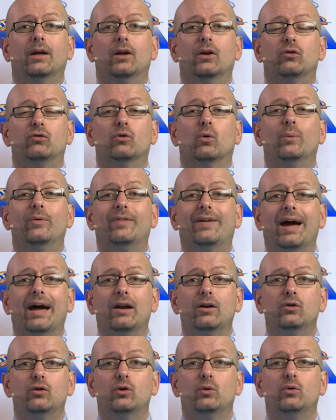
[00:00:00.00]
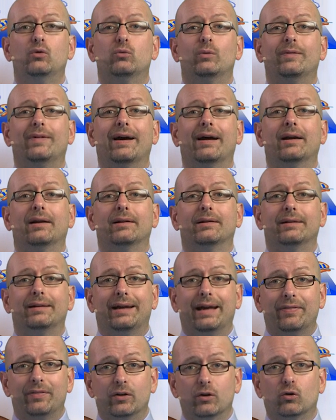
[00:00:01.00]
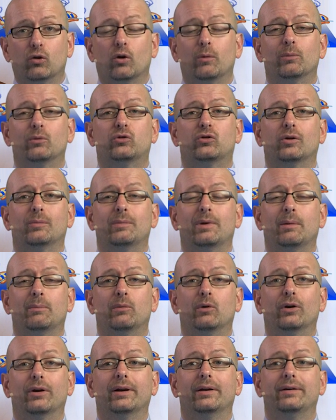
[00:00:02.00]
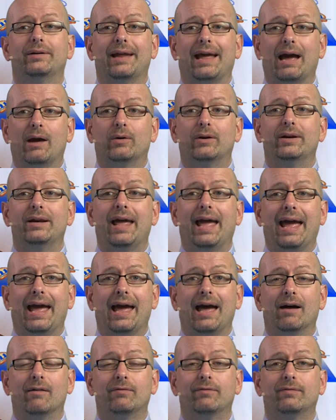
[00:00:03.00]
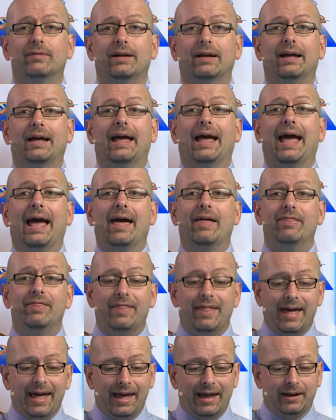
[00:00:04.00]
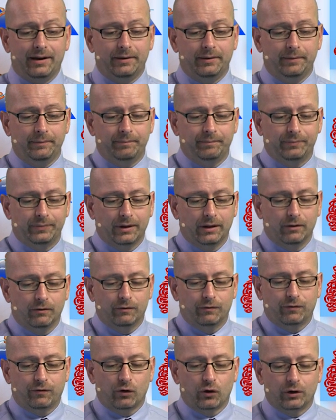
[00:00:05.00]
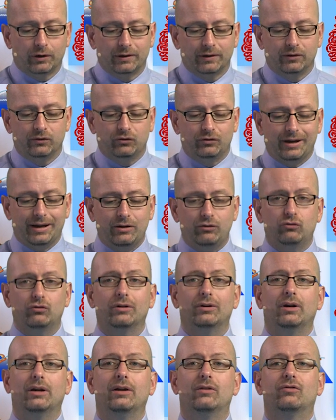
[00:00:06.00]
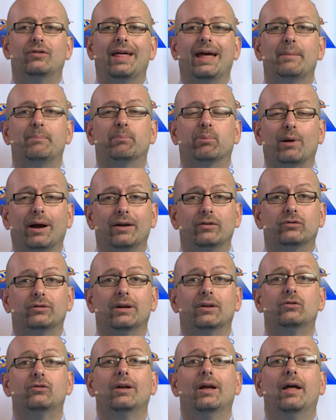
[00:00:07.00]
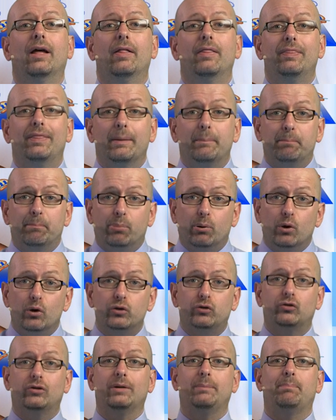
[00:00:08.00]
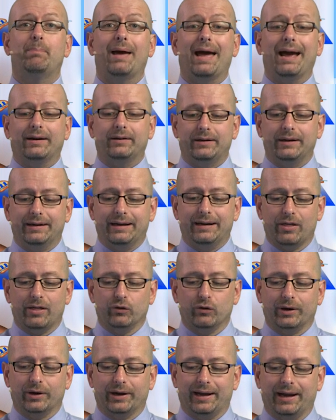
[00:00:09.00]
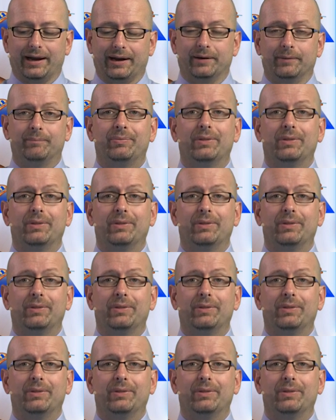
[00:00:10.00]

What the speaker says: So what we've got to do is we've got to get the chromosome number down in half, and then fertilization is that process that puts it back together again.